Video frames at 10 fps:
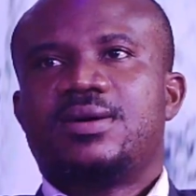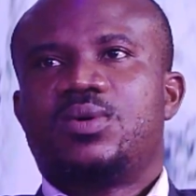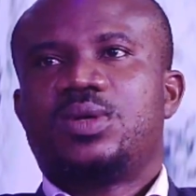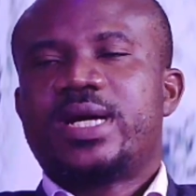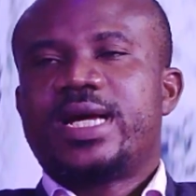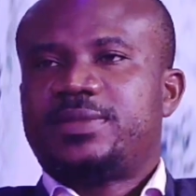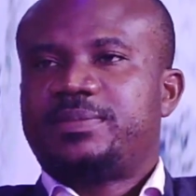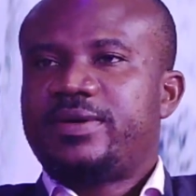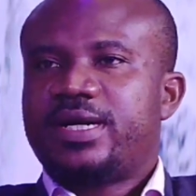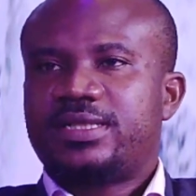what we're
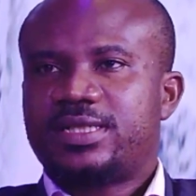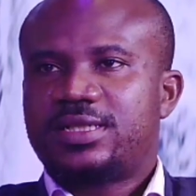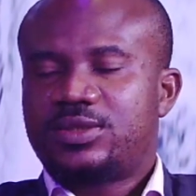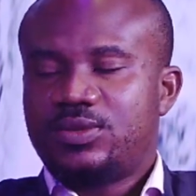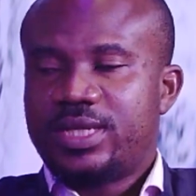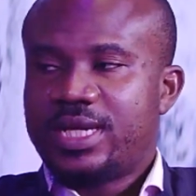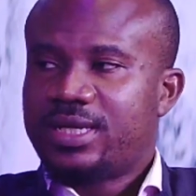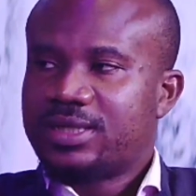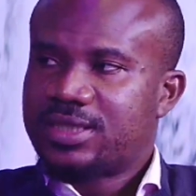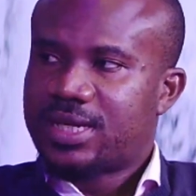experiencing today in
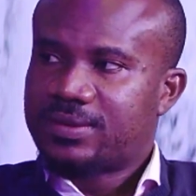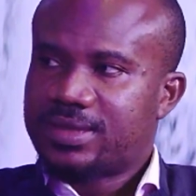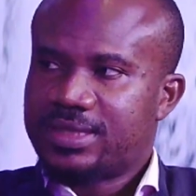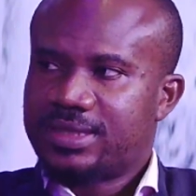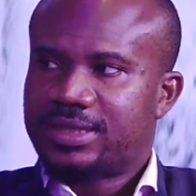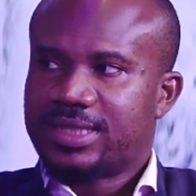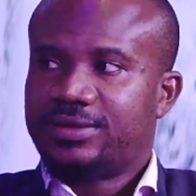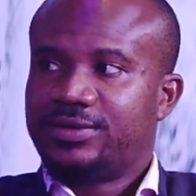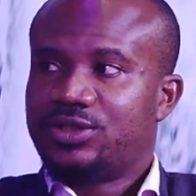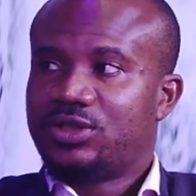the Southeast as a
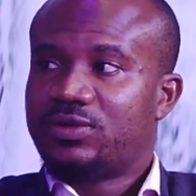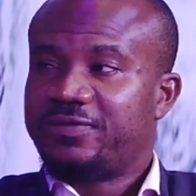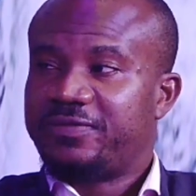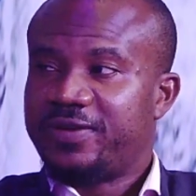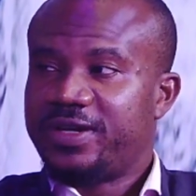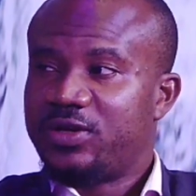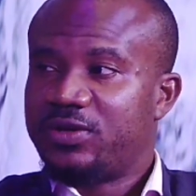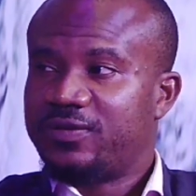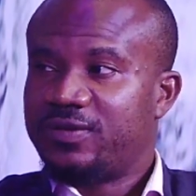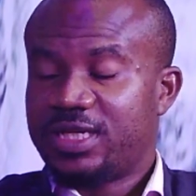result of failure
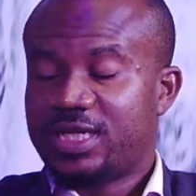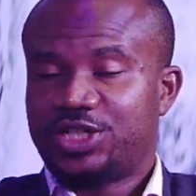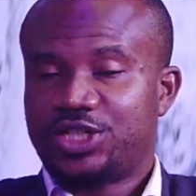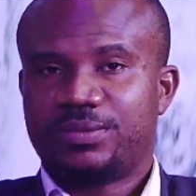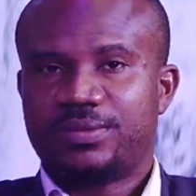of leadership,